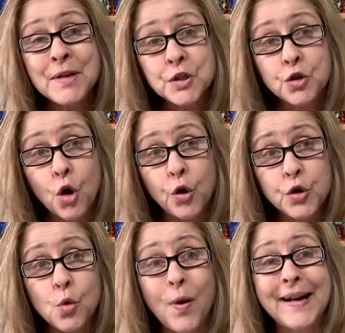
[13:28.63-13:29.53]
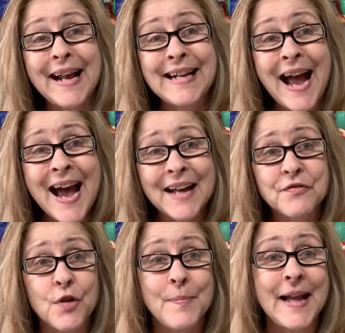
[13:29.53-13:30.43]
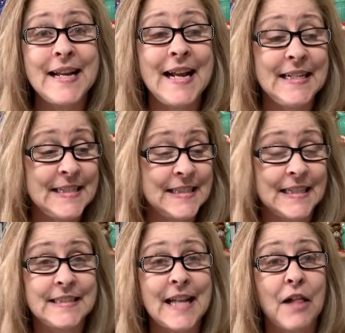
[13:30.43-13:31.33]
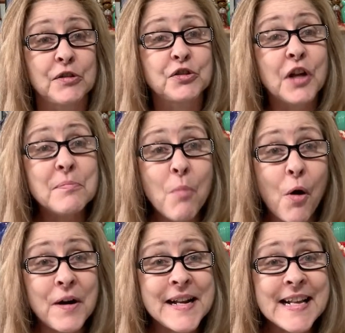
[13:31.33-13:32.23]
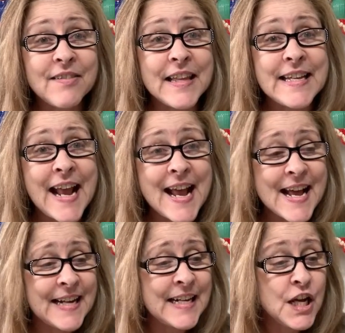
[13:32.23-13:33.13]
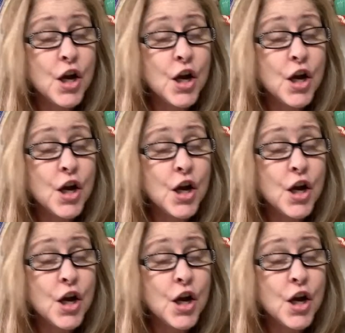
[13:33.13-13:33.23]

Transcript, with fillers: me show you what I got for my $86. Good morning, Leanne.